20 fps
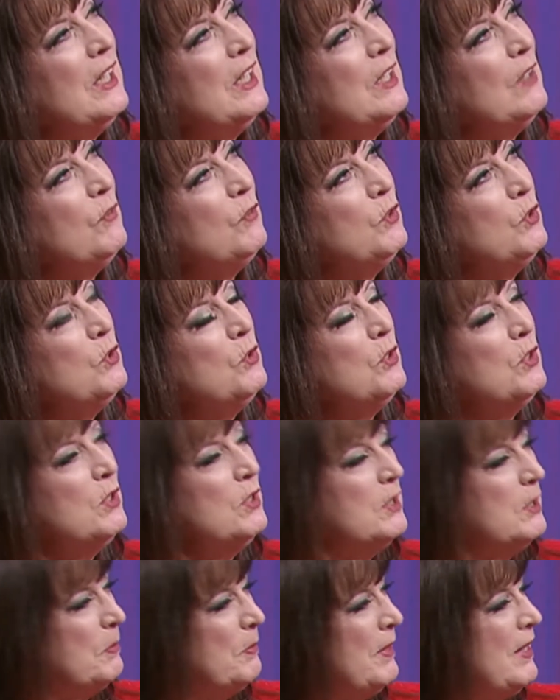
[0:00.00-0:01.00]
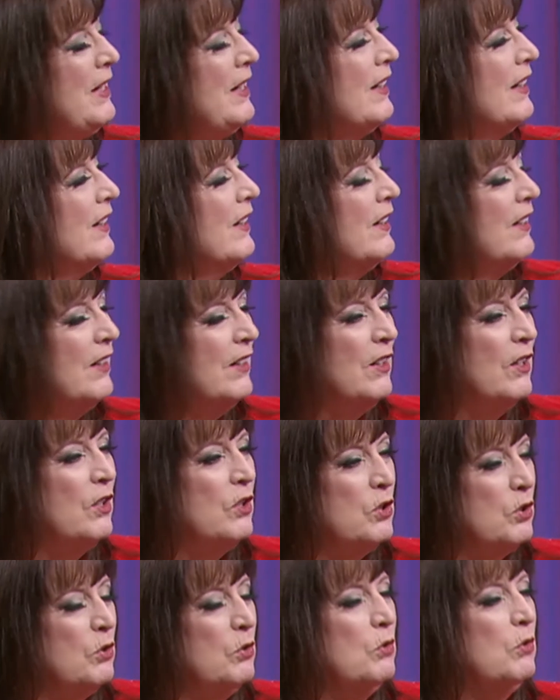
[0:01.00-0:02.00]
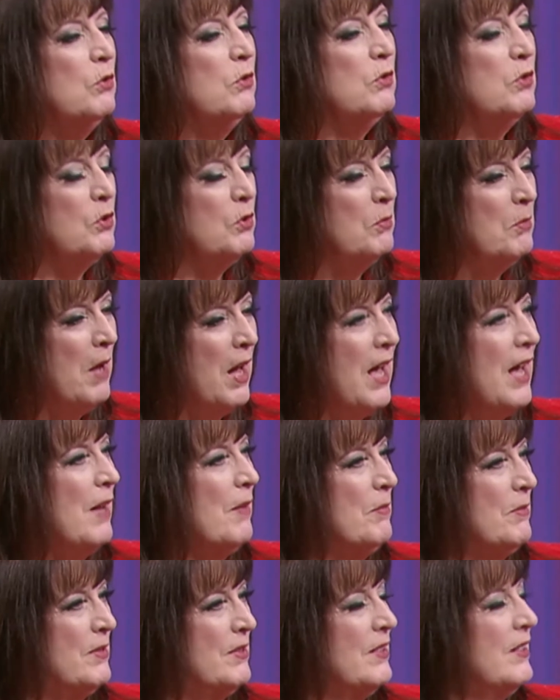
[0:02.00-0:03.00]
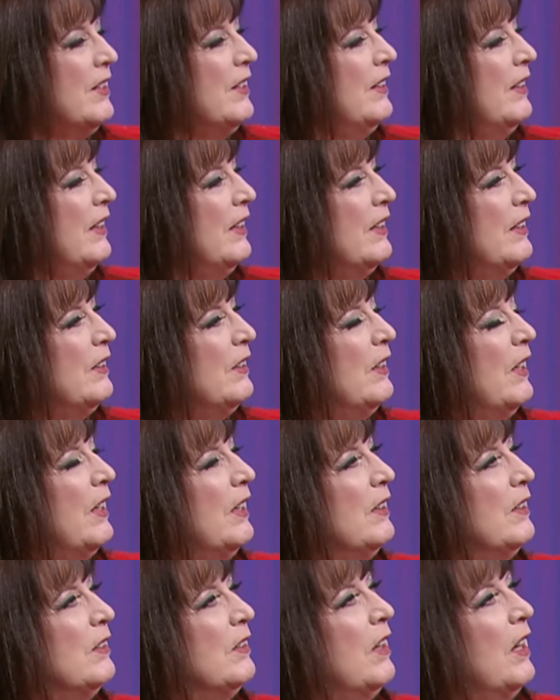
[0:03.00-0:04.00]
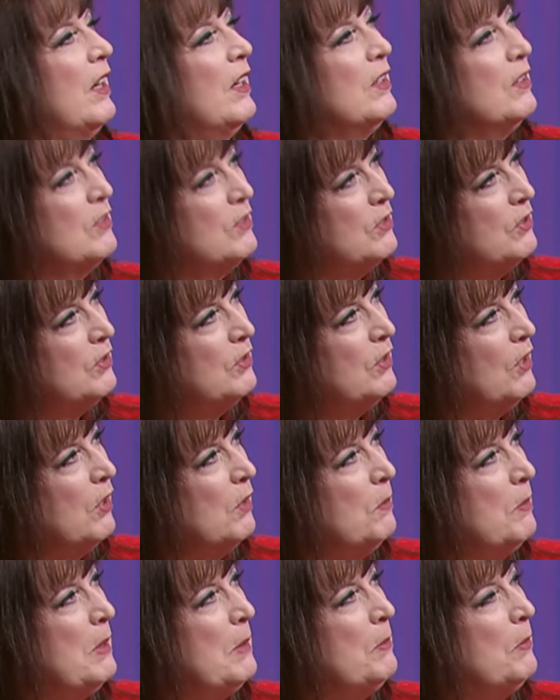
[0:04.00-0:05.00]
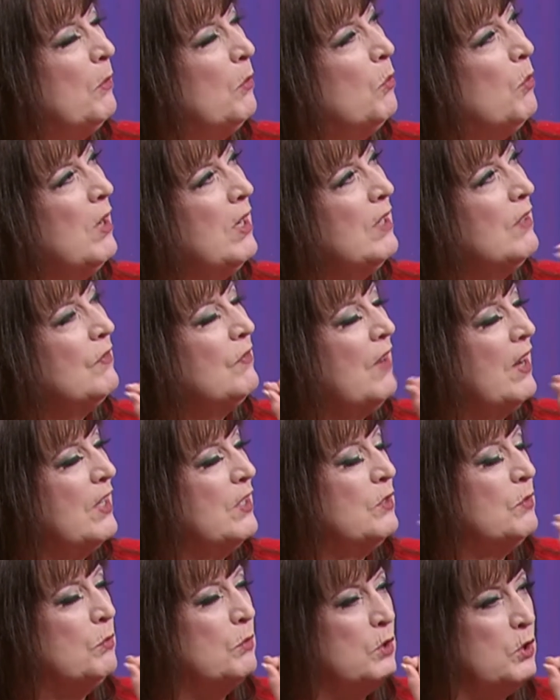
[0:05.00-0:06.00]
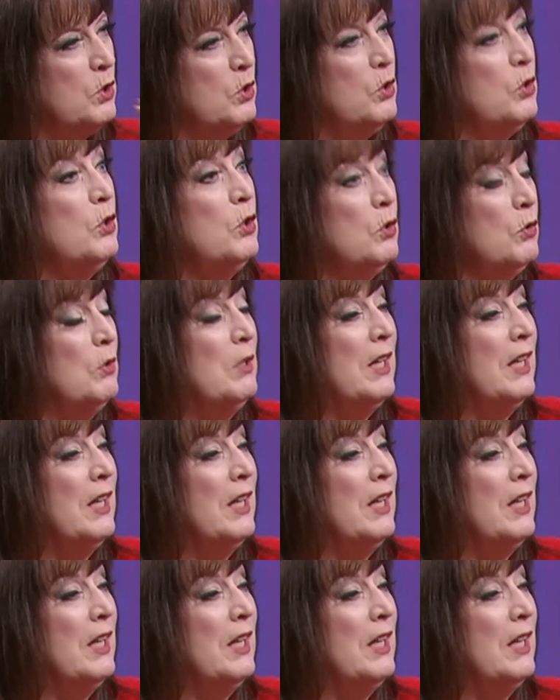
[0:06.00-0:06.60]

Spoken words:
if you could speak to moms and to young people, what advice do you